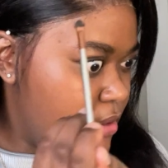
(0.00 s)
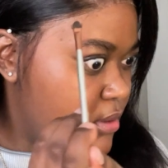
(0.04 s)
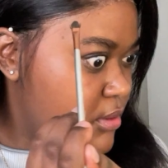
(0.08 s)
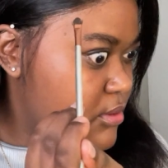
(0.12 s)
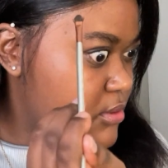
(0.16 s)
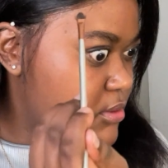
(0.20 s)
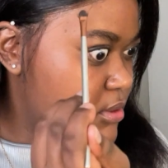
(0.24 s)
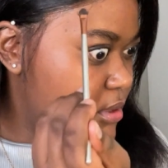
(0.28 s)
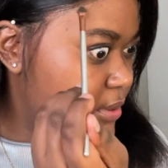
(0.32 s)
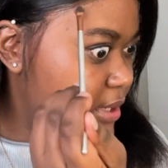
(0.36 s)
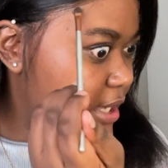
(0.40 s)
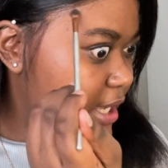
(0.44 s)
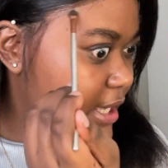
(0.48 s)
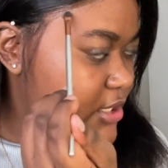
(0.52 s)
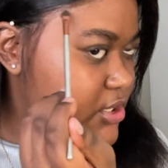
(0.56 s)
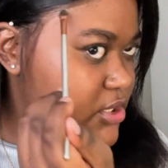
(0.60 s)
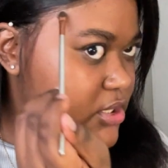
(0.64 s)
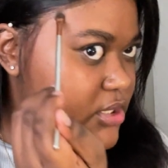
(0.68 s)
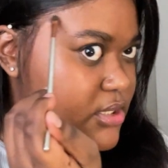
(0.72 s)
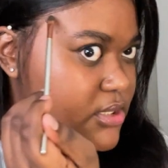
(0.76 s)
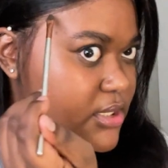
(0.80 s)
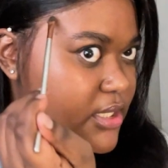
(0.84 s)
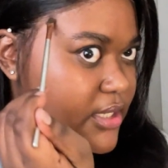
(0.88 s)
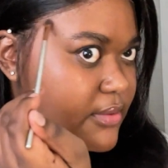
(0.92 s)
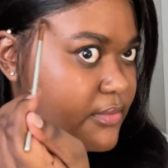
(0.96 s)
So yeah,
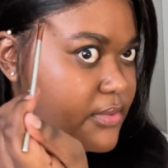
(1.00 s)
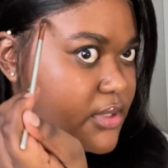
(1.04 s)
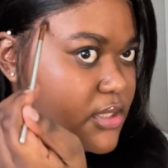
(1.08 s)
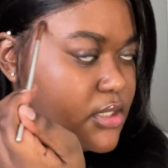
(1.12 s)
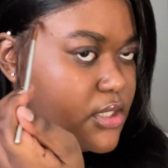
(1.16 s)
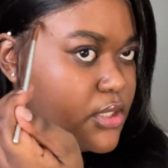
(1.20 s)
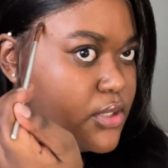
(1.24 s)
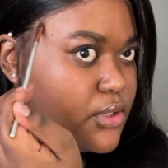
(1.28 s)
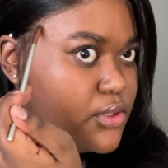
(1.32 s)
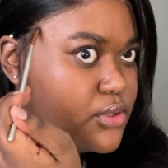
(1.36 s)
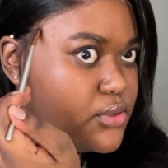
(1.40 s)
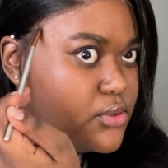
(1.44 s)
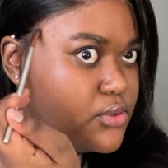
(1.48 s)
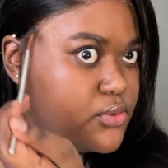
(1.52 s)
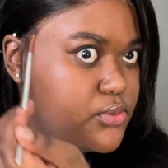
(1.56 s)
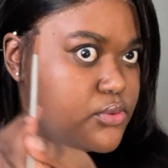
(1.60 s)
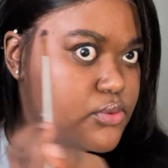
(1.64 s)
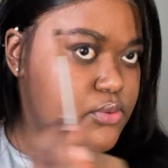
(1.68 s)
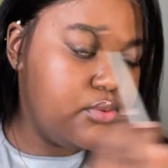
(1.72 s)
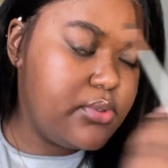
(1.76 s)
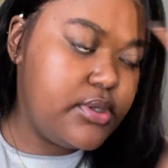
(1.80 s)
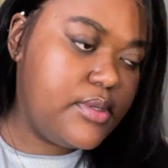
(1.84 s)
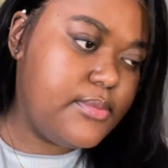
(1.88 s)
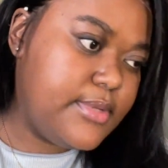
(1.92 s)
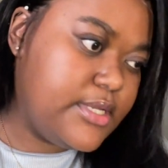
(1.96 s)
just everything you
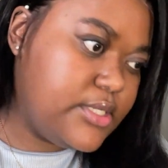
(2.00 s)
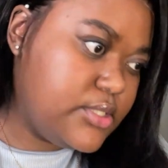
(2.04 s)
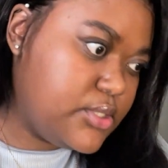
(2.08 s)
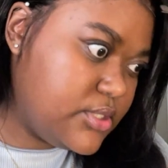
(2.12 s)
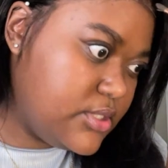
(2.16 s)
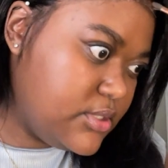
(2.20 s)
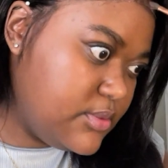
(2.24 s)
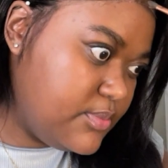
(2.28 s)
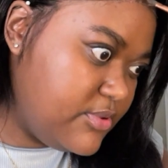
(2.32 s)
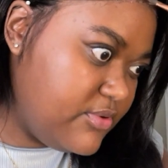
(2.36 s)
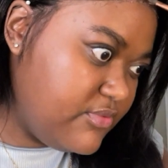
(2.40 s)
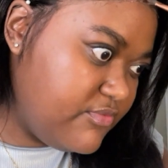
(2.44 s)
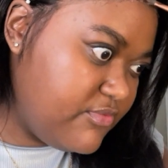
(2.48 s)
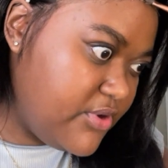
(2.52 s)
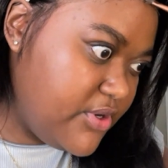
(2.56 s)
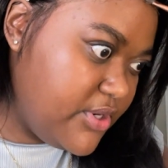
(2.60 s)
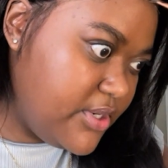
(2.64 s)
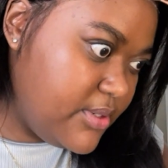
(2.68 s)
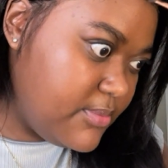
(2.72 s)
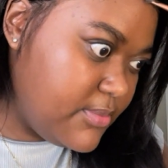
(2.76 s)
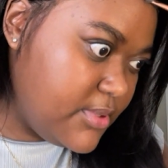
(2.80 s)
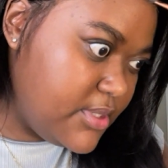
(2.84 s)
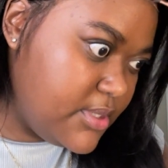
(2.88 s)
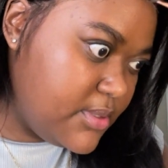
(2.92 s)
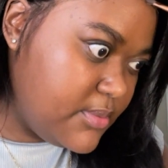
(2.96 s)
do, it must just be very
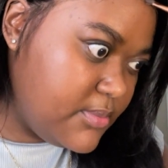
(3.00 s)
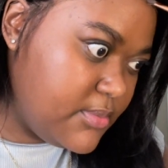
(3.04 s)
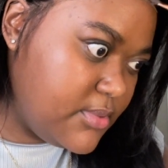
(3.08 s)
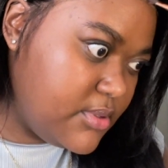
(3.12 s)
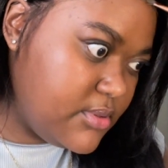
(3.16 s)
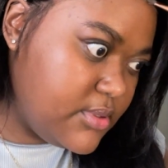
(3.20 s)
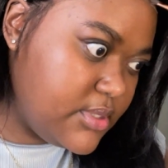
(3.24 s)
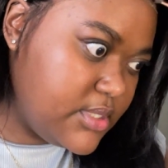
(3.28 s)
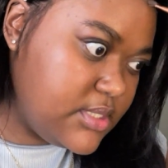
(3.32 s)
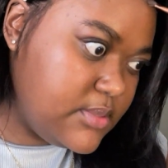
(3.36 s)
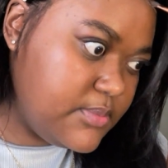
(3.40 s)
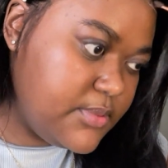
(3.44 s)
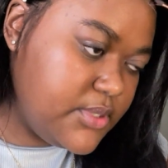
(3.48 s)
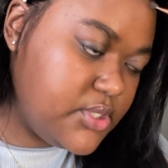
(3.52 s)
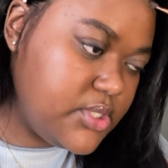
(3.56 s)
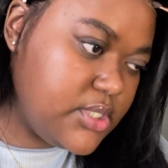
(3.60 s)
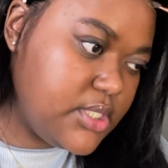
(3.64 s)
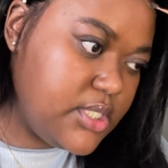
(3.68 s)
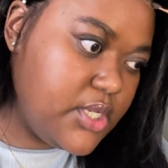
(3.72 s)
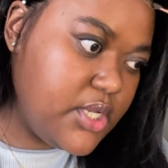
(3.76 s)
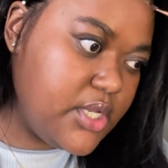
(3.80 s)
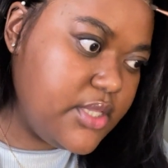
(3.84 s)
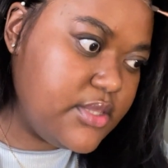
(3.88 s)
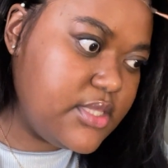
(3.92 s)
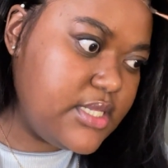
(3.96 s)
minimal, especially
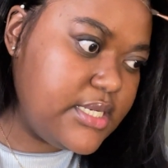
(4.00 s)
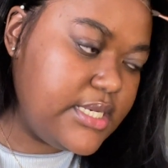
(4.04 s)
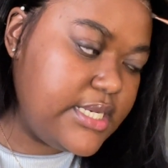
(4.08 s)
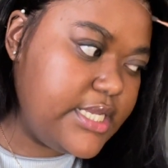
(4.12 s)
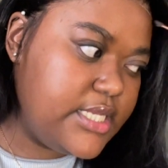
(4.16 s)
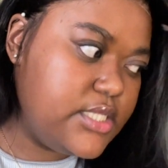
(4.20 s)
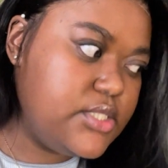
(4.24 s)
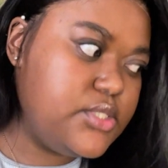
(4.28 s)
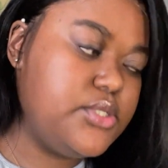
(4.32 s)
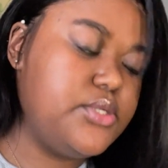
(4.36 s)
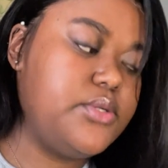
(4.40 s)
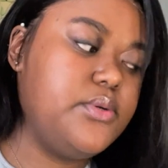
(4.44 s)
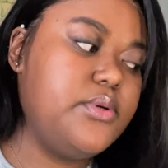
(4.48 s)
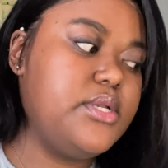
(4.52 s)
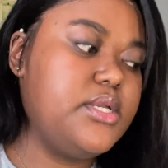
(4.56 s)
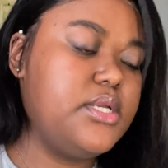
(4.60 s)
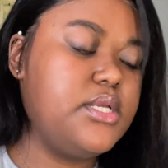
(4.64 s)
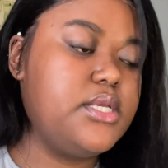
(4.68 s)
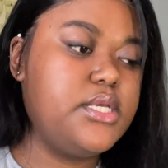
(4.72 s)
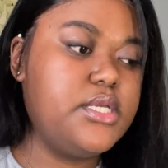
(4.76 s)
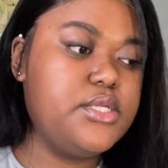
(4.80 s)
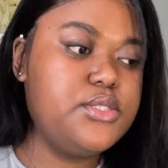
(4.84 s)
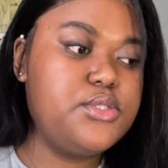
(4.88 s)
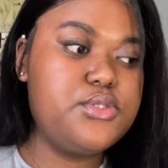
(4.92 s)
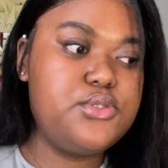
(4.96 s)
on the lace. You don't want to
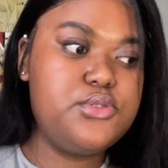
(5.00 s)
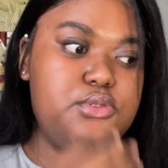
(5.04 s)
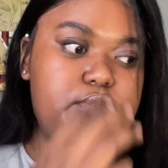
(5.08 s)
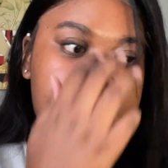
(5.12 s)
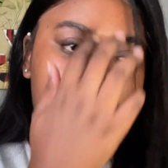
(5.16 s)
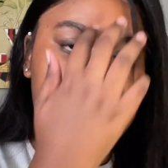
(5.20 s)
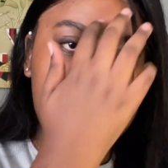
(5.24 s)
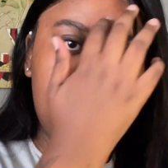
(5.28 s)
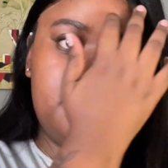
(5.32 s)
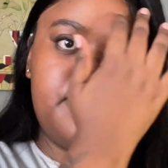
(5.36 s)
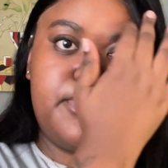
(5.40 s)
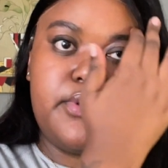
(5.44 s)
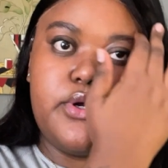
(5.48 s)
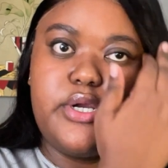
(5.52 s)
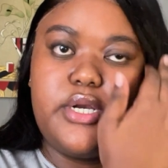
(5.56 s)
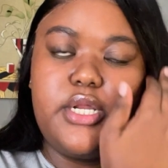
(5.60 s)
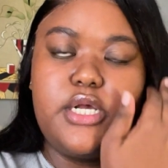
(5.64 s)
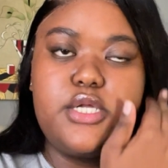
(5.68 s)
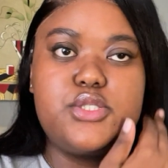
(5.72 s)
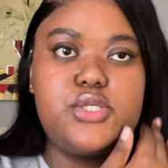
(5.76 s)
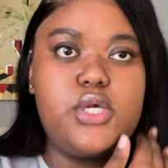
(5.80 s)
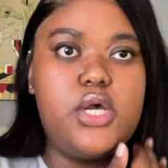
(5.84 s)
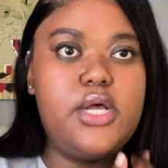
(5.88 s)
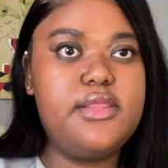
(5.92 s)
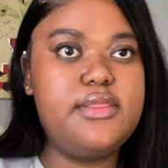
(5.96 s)
get too much
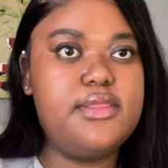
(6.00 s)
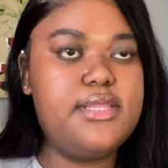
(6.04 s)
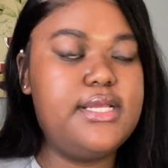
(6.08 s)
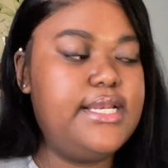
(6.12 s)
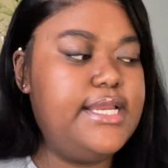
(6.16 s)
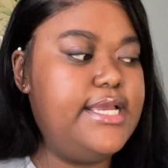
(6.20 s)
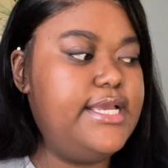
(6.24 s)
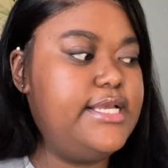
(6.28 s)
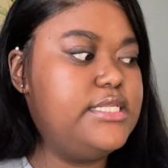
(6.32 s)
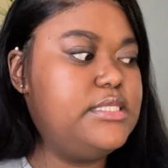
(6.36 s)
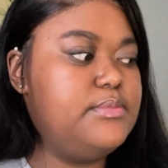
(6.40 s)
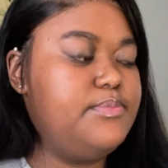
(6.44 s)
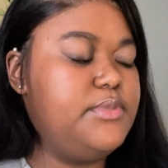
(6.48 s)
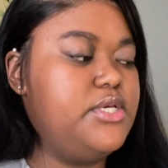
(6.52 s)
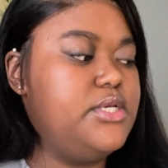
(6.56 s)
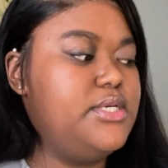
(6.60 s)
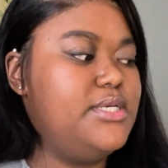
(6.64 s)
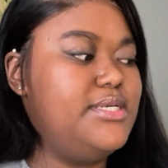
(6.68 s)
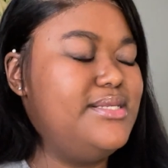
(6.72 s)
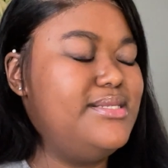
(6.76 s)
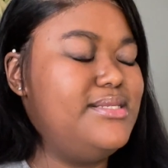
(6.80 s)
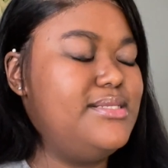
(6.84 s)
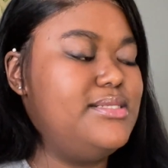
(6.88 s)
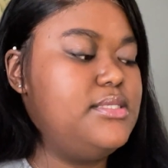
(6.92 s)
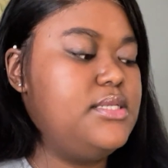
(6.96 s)
product on the lace
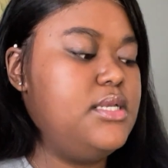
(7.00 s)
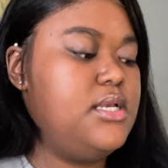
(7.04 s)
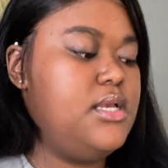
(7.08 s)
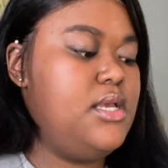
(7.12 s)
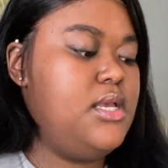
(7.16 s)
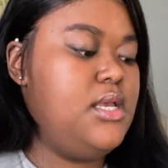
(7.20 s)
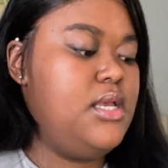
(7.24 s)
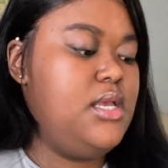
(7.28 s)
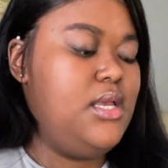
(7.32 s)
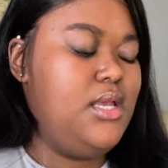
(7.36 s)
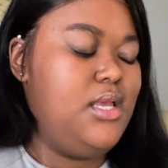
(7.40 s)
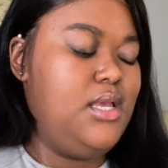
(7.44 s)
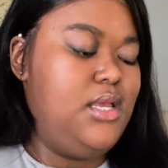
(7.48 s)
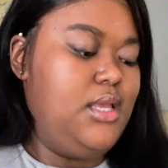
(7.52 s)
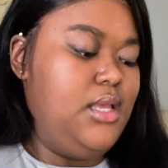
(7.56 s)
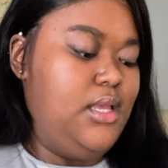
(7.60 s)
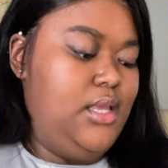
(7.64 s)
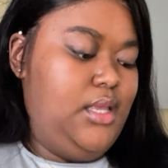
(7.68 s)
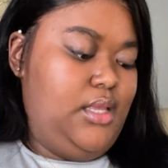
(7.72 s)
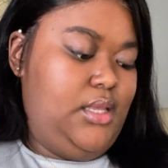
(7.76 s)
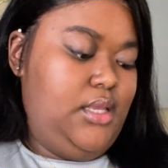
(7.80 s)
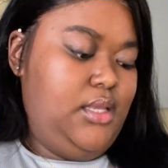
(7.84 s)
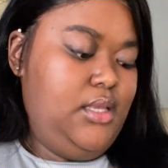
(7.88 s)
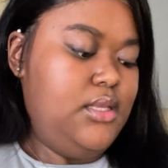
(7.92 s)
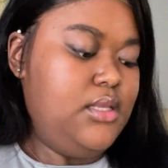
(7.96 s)
because
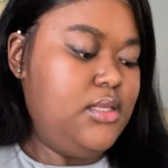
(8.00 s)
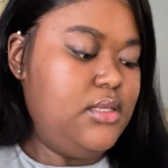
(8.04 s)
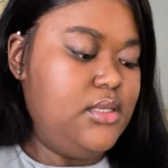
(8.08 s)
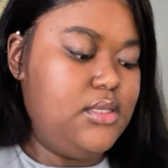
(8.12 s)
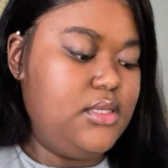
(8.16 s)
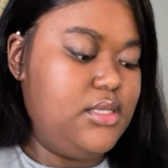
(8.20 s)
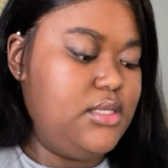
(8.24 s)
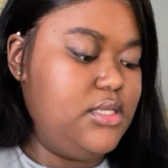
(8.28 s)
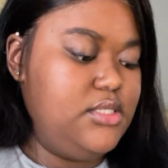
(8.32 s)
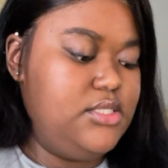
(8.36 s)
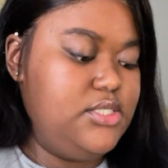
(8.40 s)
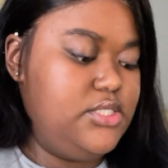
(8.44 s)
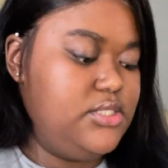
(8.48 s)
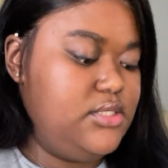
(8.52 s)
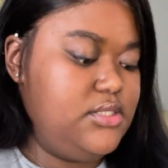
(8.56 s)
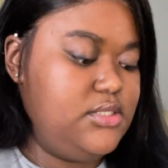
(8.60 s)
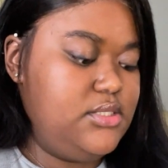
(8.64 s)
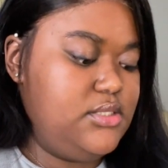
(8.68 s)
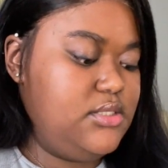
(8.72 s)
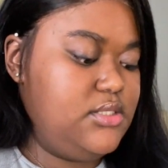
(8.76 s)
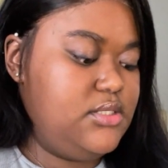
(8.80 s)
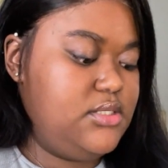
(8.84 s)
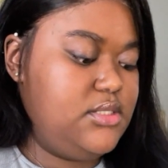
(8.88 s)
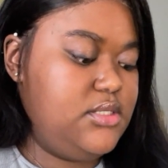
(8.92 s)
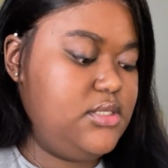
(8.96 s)
it's
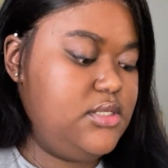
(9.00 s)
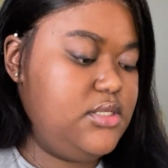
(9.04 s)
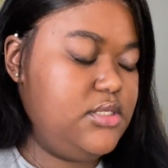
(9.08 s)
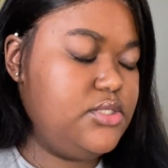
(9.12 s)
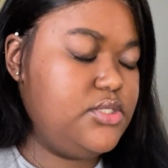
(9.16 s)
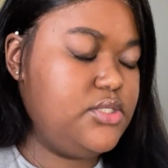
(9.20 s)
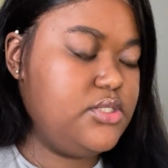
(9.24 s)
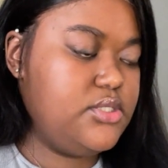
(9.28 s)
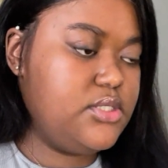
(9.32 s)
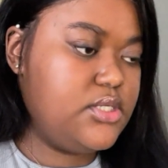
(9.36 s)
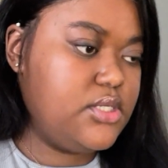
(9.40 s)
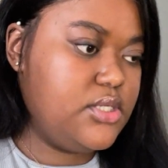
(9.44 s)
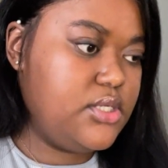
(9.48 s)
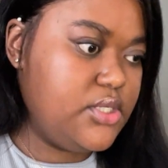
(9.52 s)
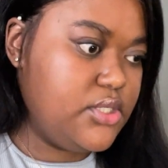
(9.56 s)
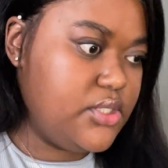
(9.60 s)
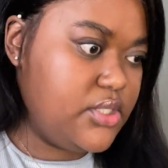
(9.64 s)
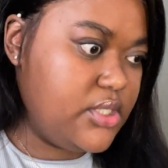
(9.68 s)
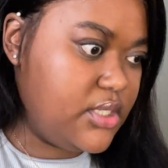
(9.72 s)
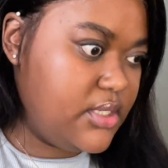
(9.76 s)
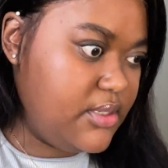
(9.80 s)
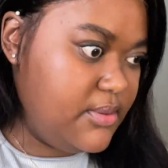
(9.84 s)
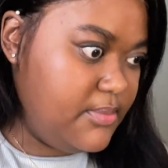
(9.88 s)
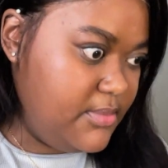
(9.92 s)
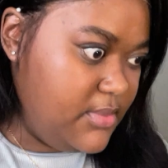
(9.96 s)
just gonna
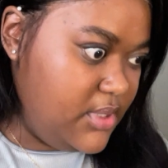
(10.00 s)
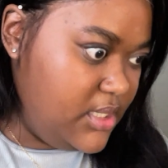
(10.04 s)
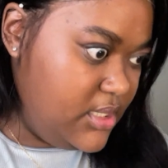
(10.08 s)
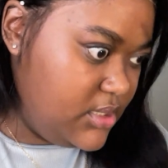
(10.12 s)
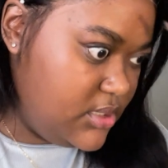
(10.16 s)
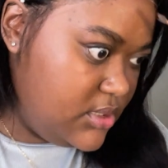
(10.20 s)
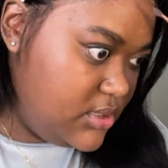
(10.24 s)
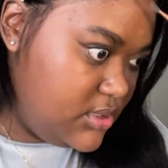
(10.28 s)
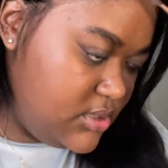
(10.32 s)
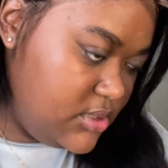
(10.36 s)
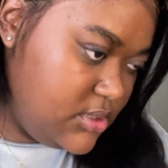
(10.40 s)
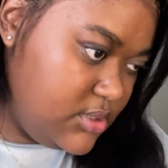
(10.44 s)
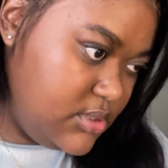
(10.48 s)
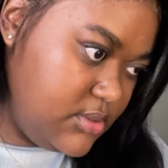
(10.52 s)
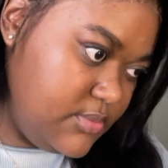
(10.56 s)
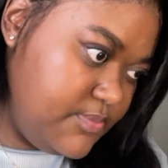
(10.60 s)
look a mess.